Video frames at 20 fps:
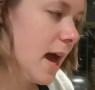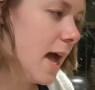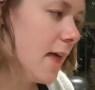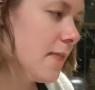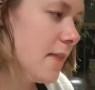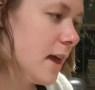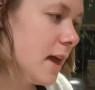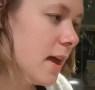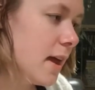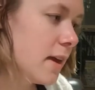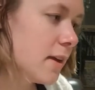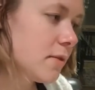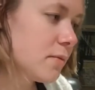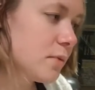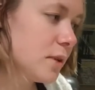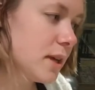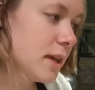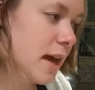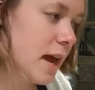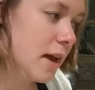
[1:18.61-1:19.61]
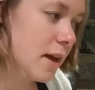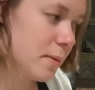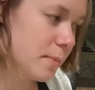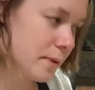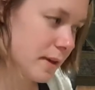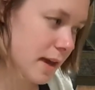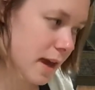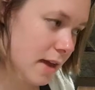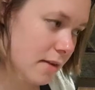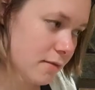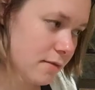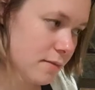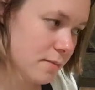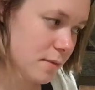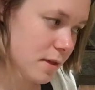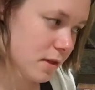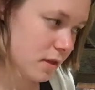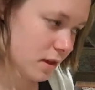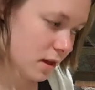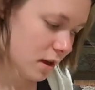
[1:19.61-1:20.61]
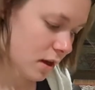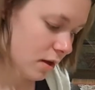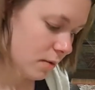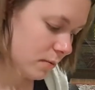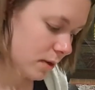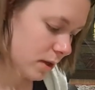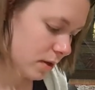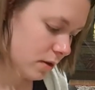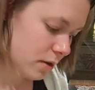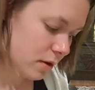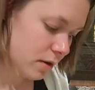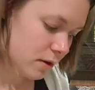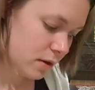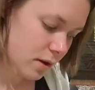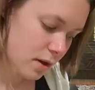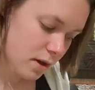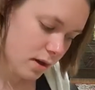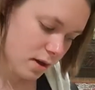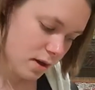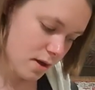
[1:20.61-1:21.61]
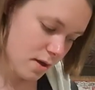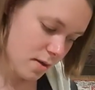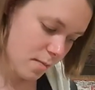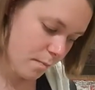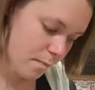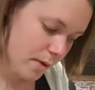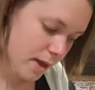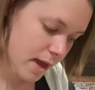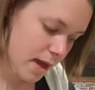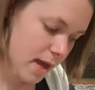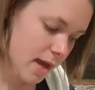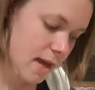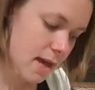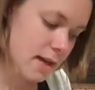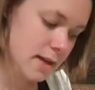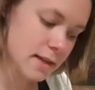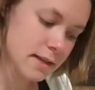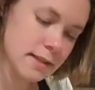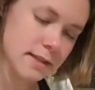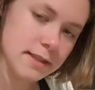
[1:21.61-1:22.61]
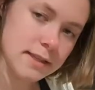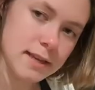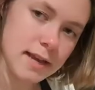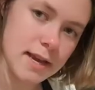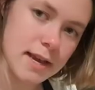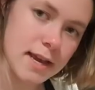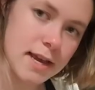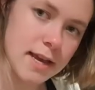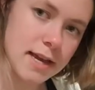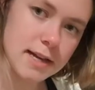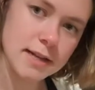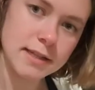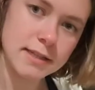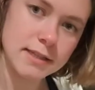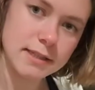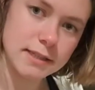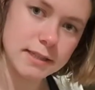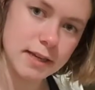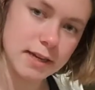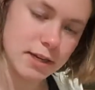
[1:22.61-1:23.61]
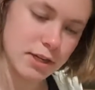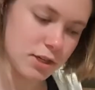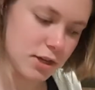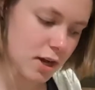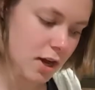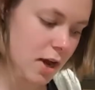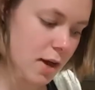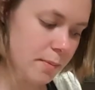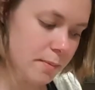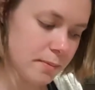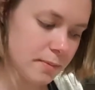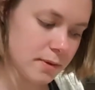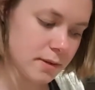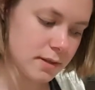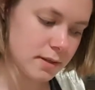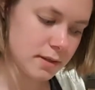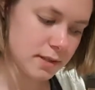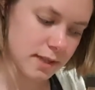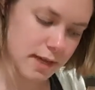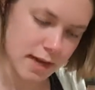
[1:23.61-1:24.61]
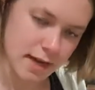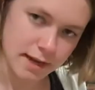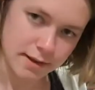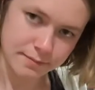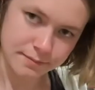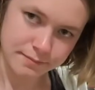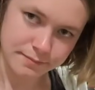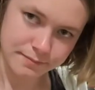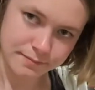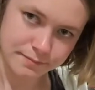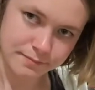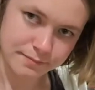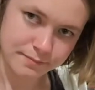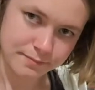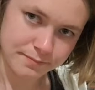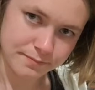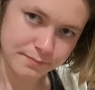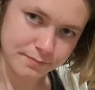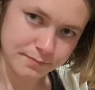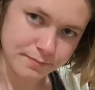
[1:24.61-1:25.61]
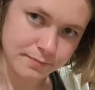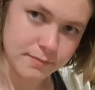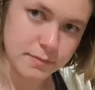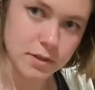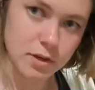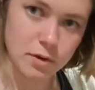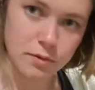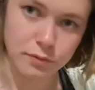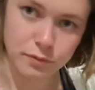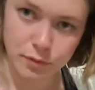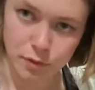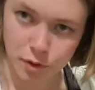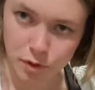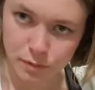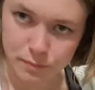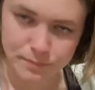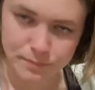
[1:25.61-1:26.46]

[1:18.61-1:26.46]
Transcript: And then if we count up again from the third, we go B, C, C sharp, D, so 4.